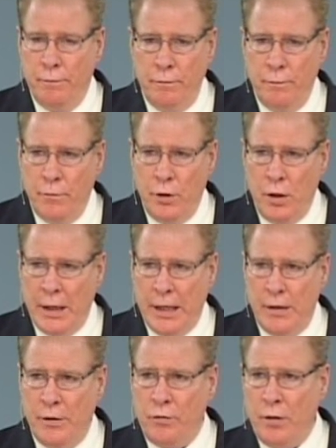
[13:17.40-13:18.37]

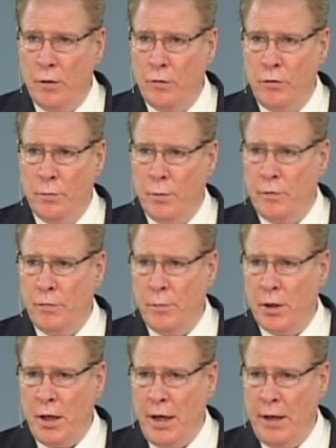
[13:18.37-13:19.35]
indistinguishable from
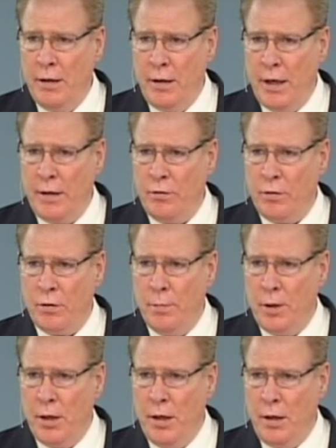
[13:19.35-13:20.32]
the Canaanites at the
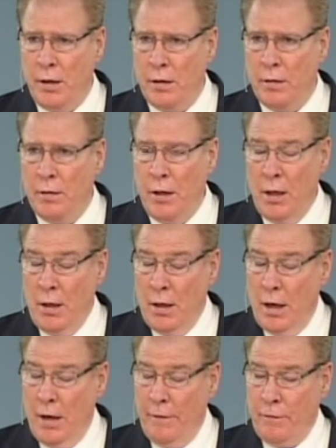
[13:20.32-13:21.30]
beginning of the
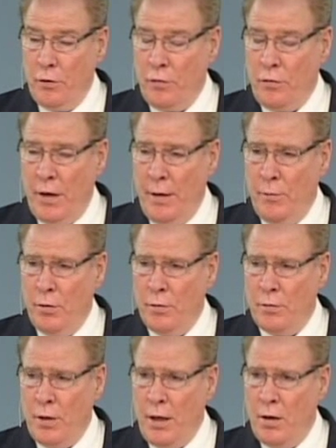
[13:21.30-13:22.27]
of First Samuel.
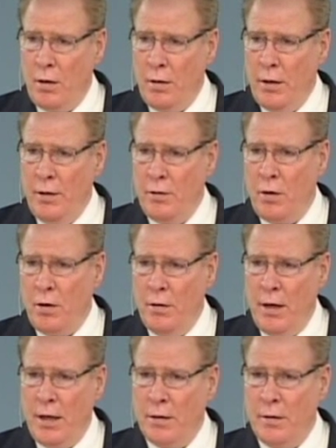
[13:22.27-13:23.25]
They are in
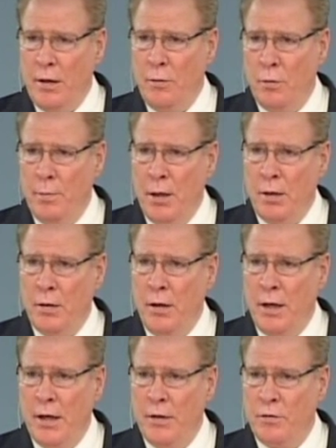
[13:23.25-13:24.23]
carnality, rebellion
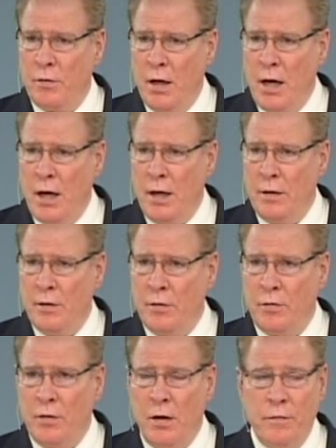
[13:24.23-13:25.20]
against God. They're
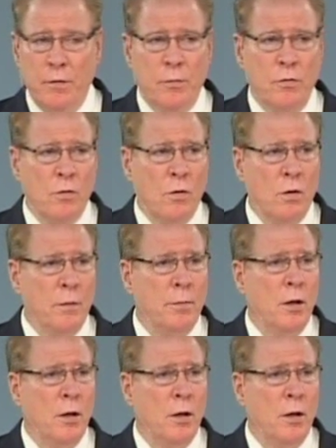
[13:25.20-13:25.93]
self-absorbed,